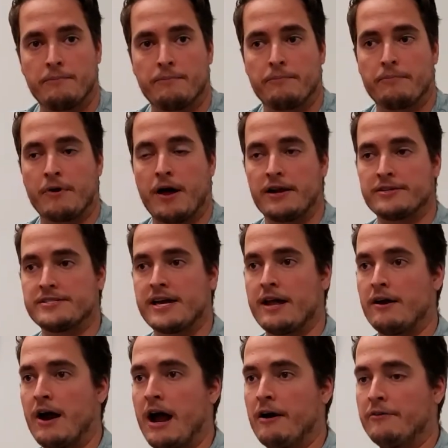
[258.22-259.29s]
products that
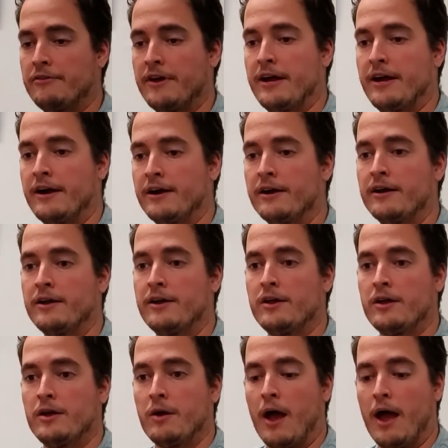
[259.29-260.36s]
are out there.
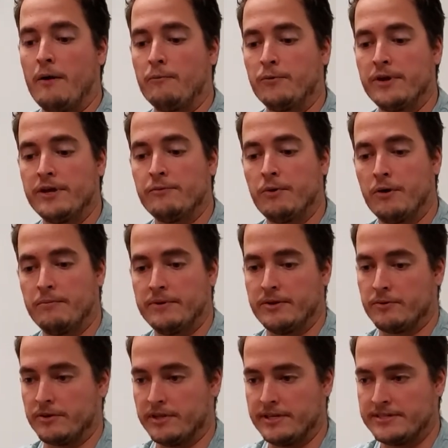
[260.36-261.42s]
And we will be
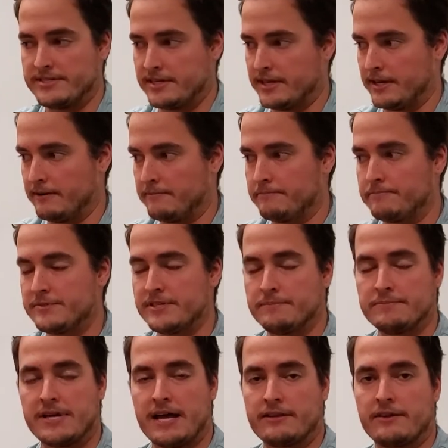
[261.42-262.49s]
releasing some
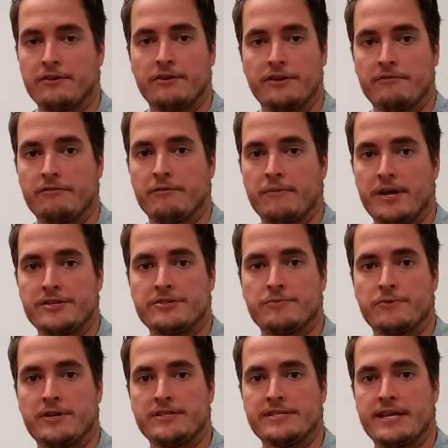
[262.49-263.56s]
technical information
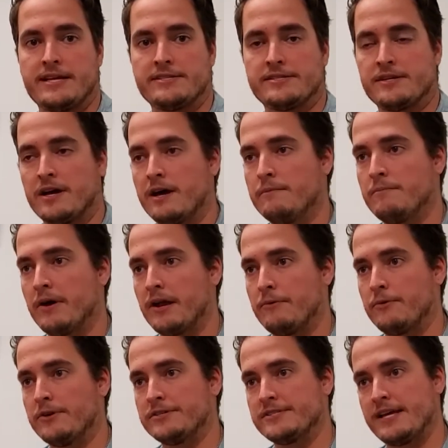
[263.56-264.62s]
once that's done, but I
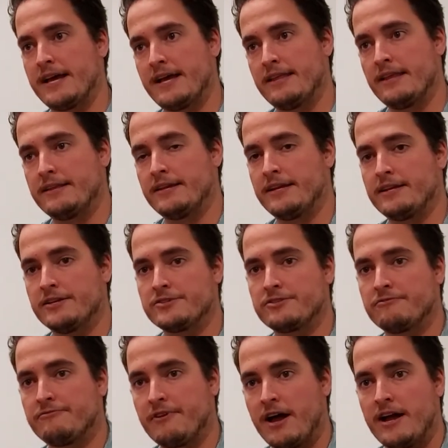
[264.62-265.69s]
will say that the initial
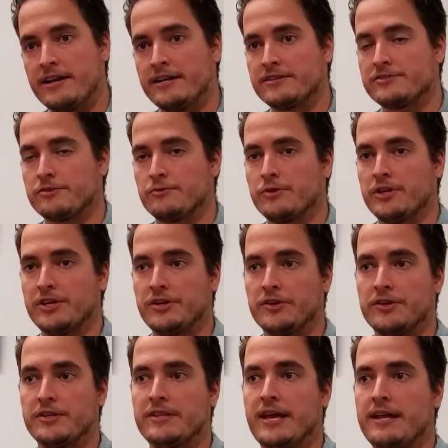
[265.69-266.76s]
findings are really
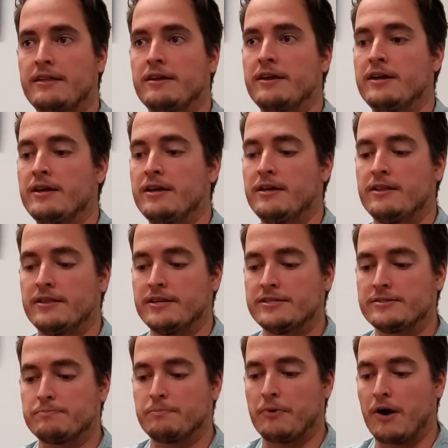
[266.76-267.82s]
good, that
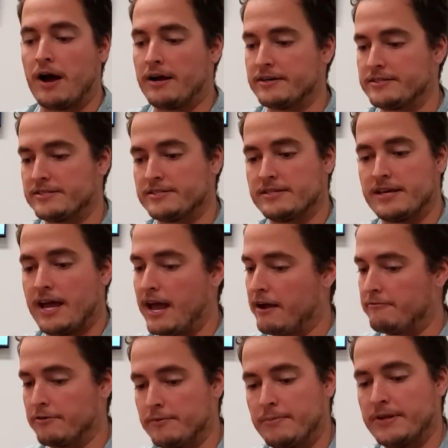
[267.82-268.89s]
this product is
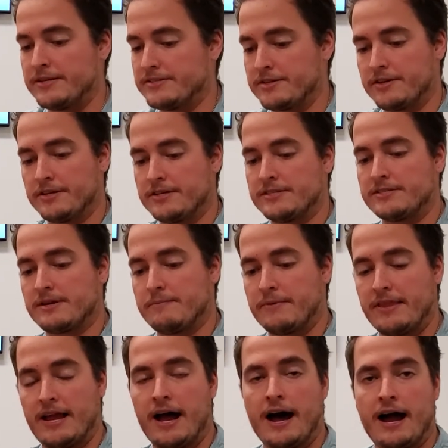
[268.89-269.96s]
every bit as good as some of
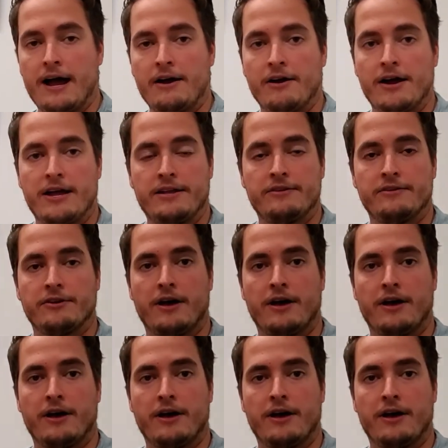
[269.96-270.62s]
the higher end